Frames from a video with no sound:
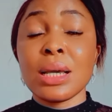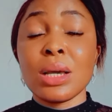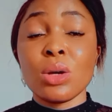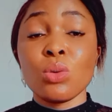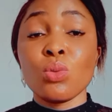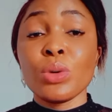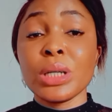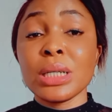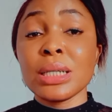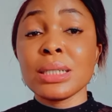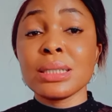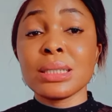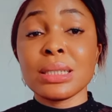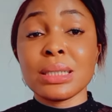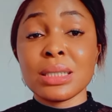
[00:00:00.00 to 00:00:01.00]
we need
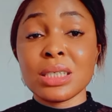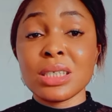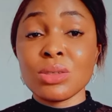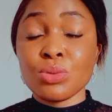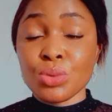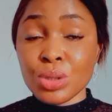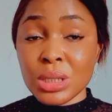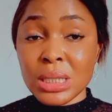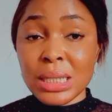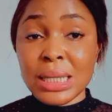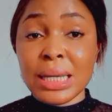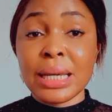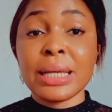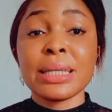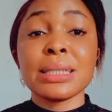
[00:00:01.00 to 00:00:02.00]
in this routine
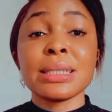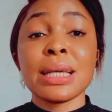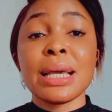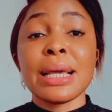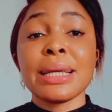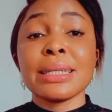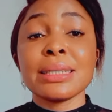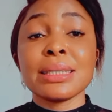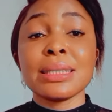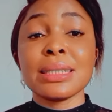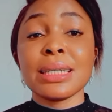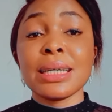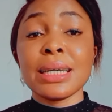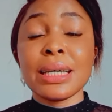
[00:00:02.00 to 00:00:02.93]
is the